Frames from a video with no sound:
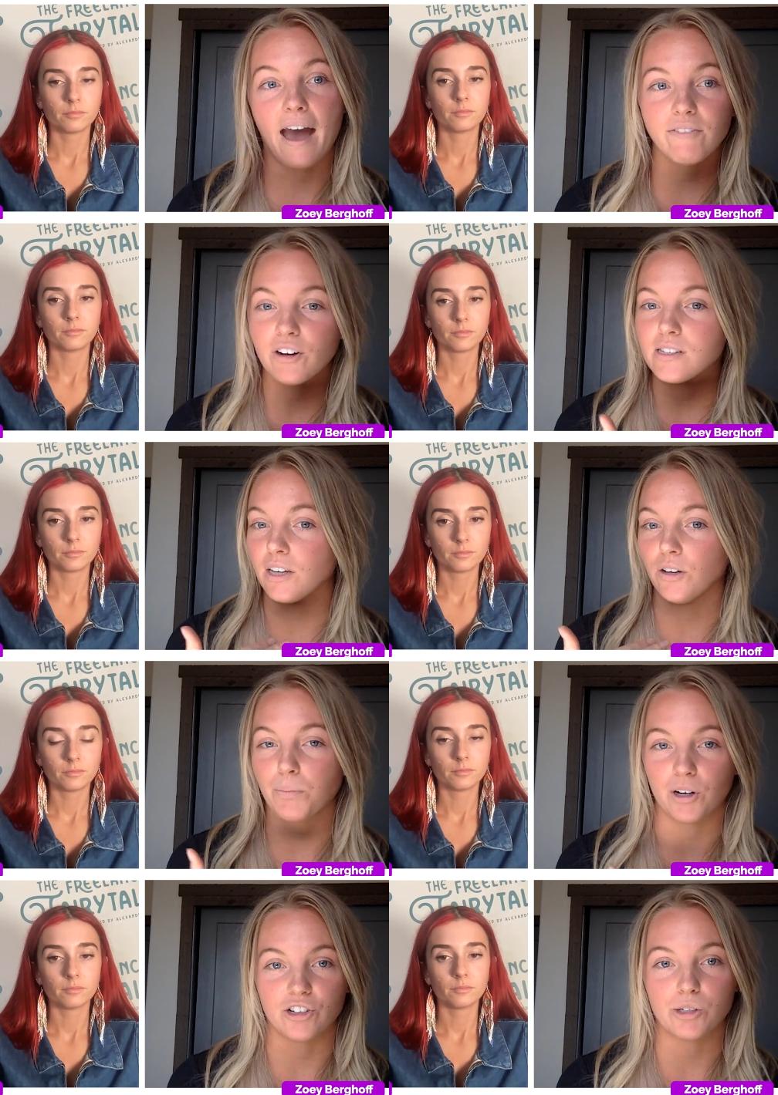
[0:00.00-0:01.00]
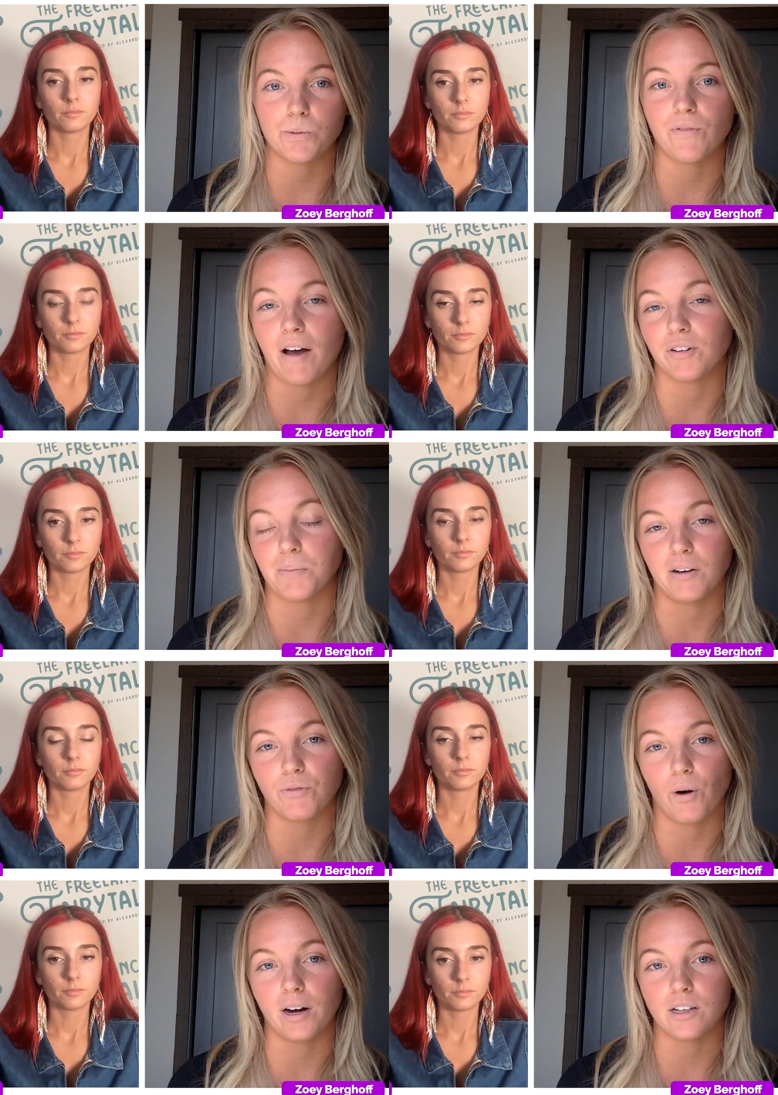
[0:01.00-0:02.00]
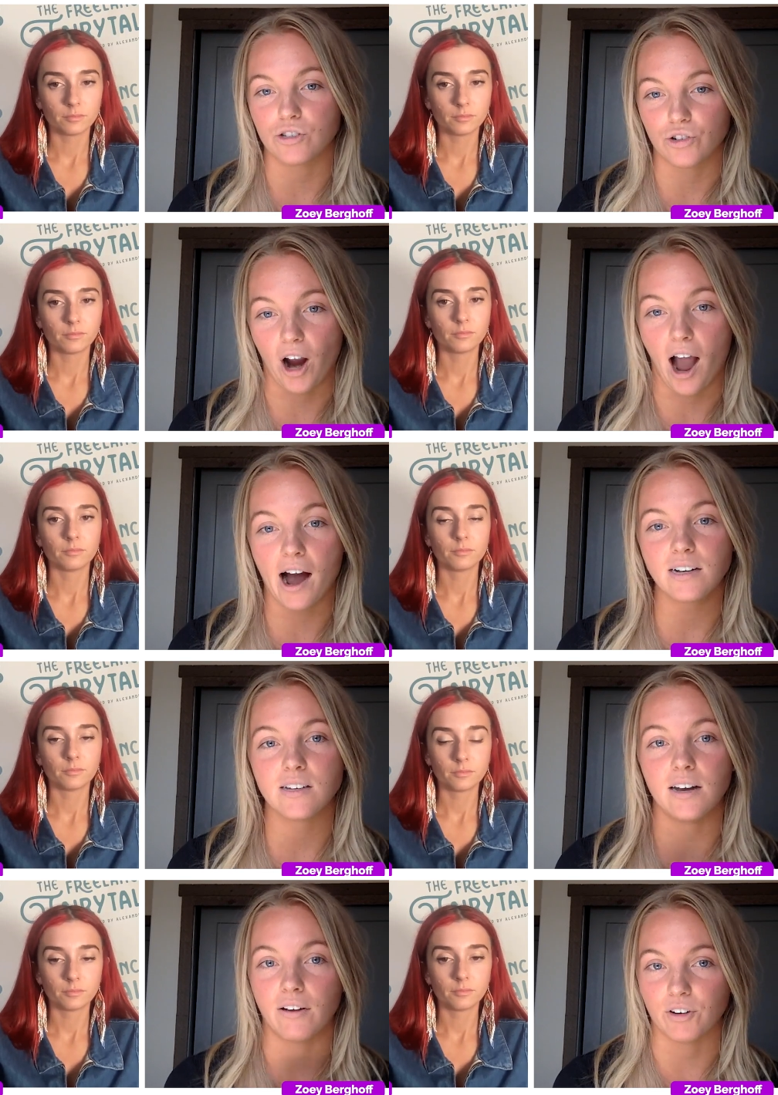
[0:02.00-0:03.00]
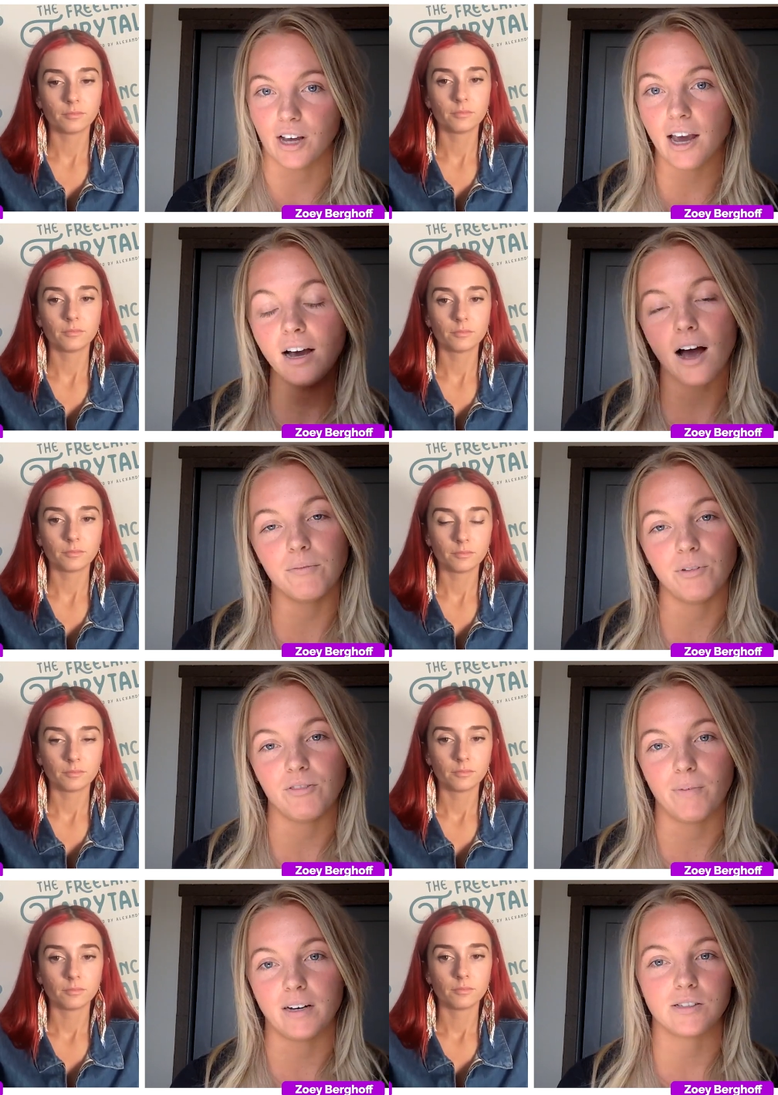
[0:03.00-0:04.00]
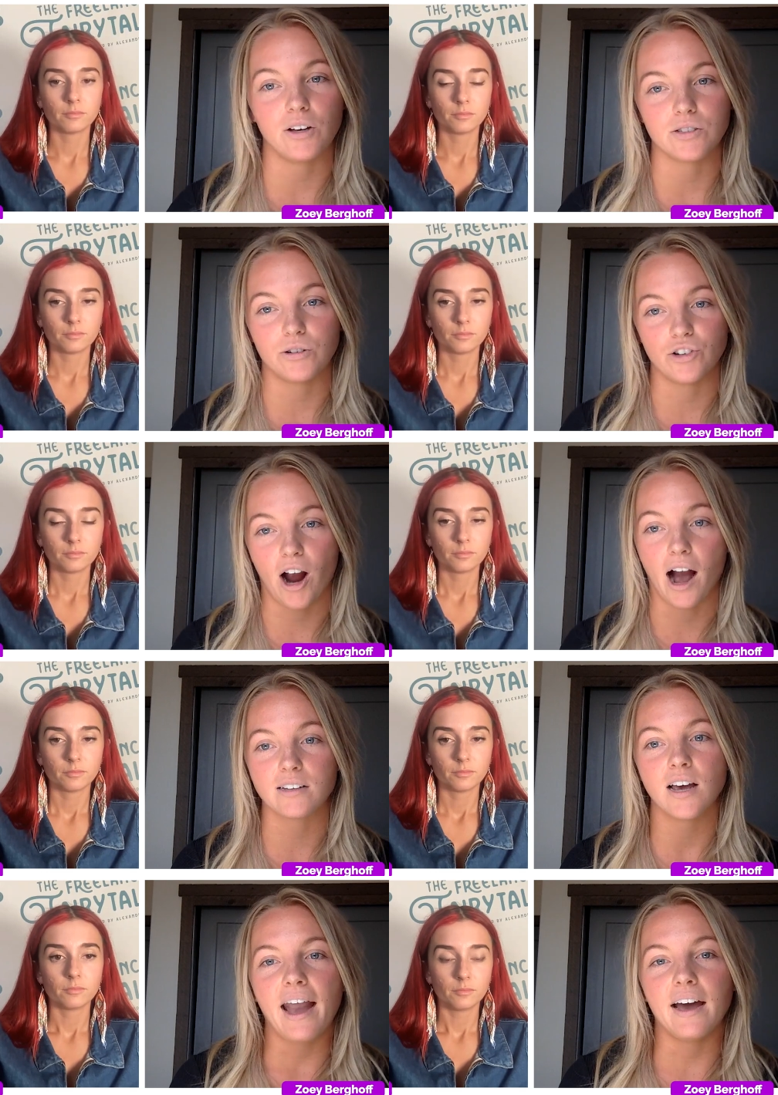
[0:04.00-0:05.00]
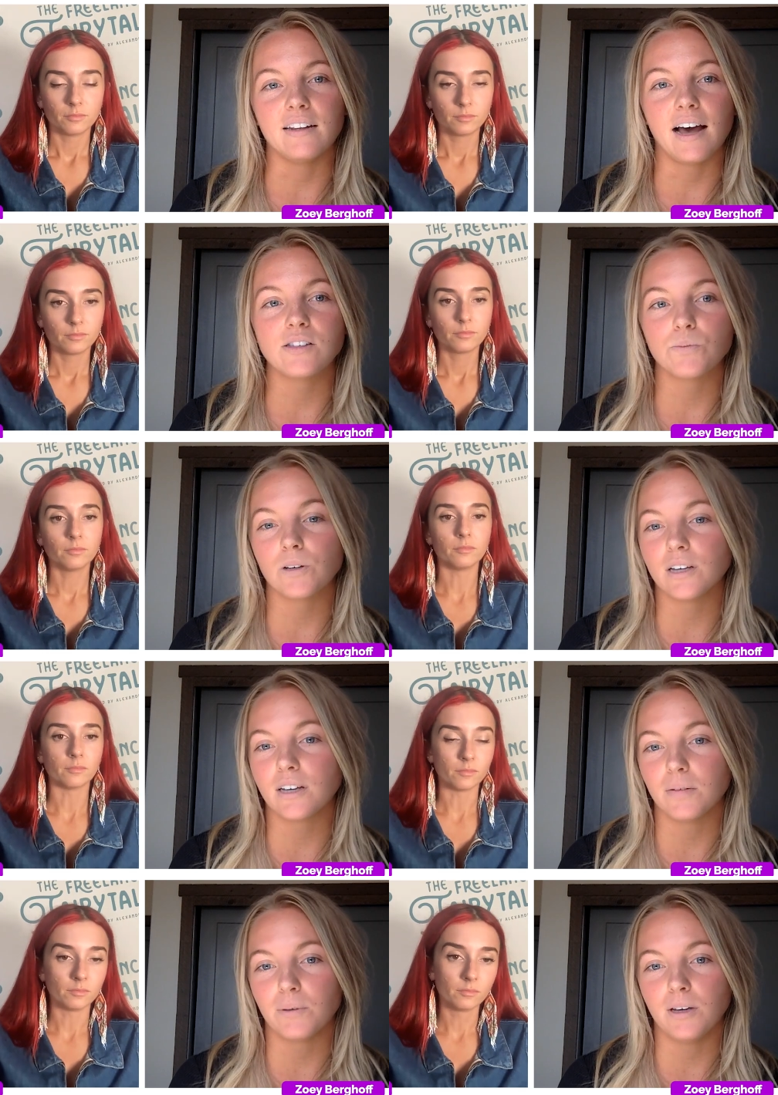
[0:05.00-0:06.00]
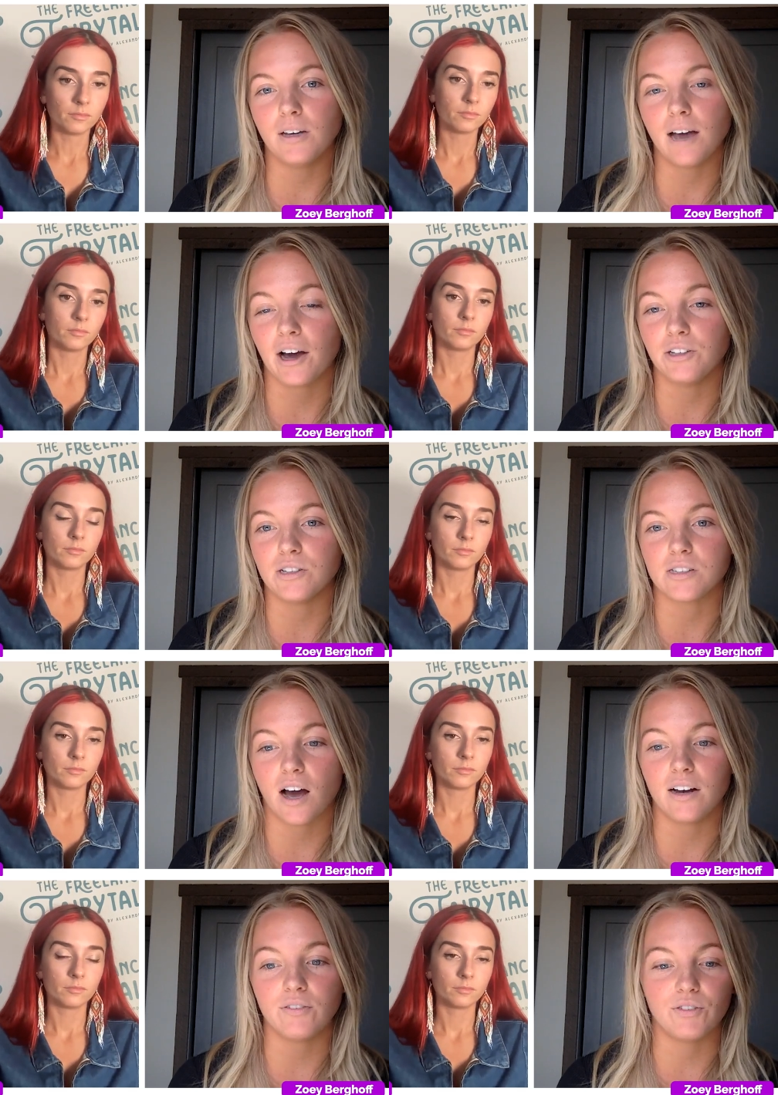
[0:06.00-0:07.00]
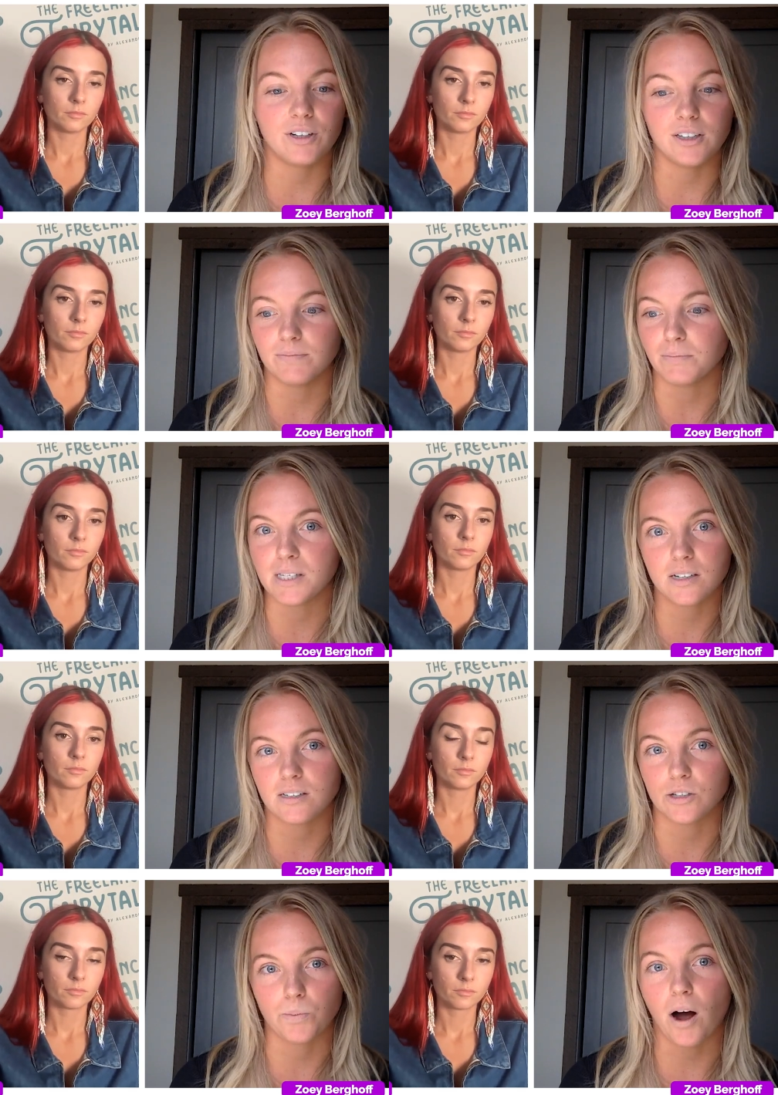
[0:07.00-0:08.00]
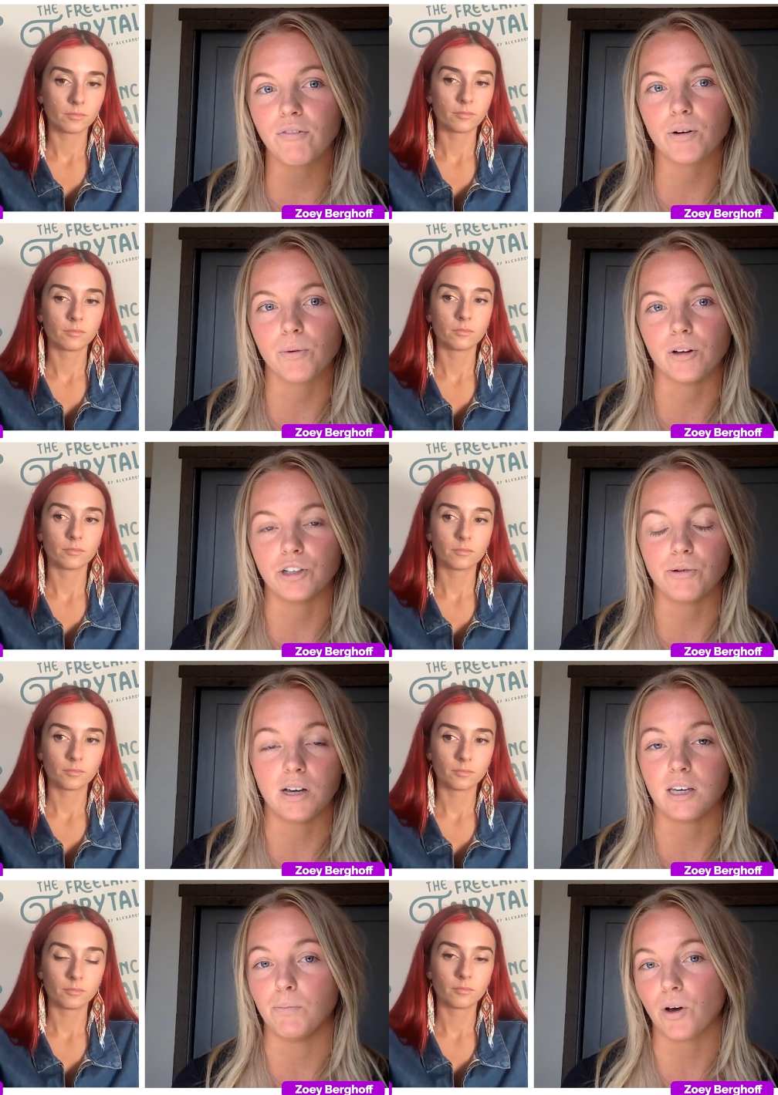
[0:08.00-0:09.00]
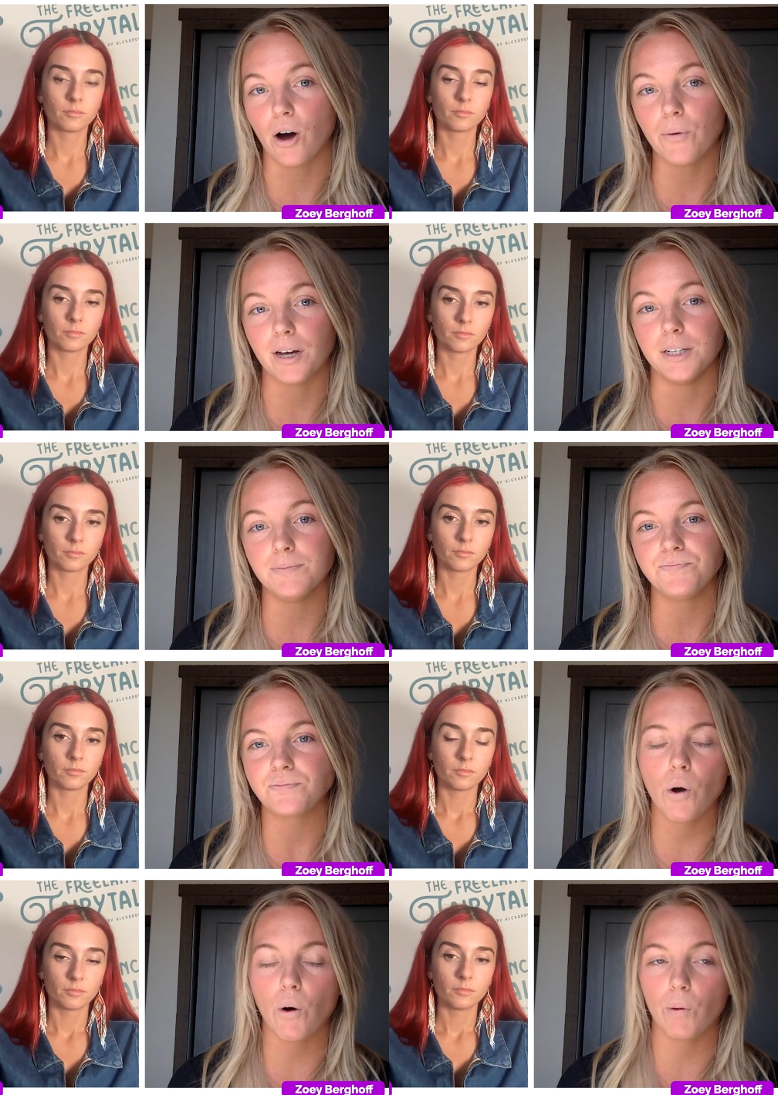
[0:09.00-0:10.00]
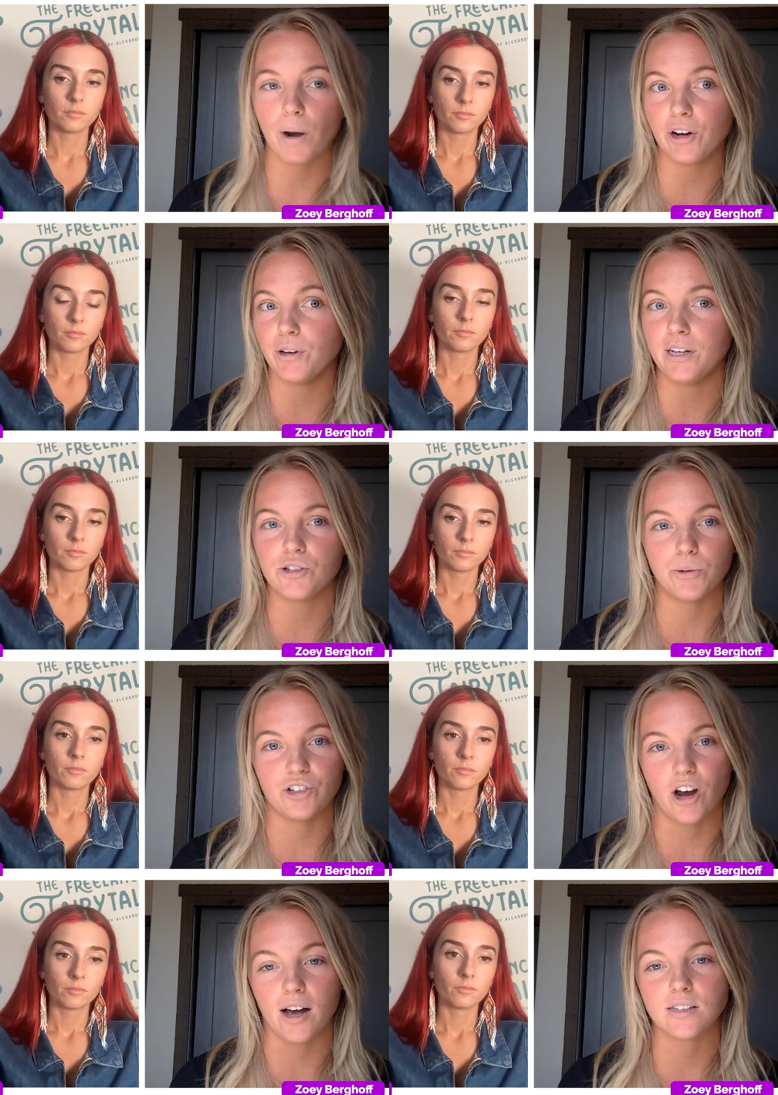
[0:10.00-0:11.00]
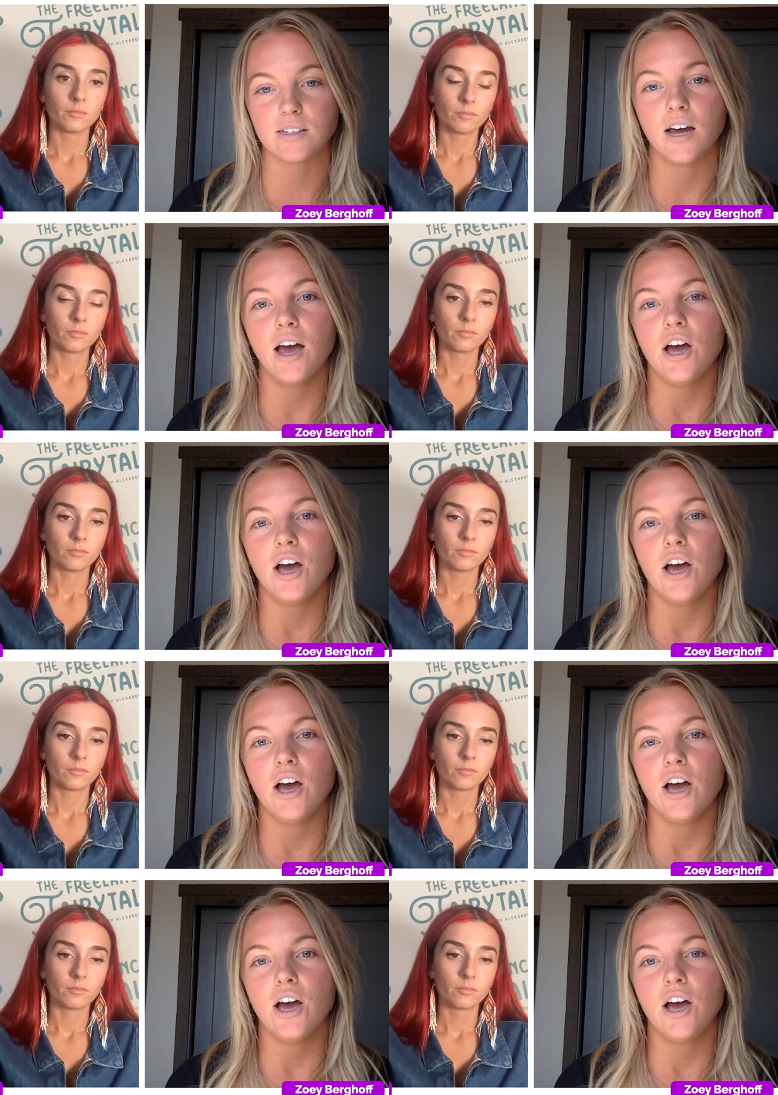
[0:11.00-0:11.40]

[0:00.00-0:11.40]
Speaker 1: Every single purchase we've ever made for it is tracked, and every income we've made is also tracked. And that's really going to be how you decide if your business is profitable and you can keep going or where you need to adjust.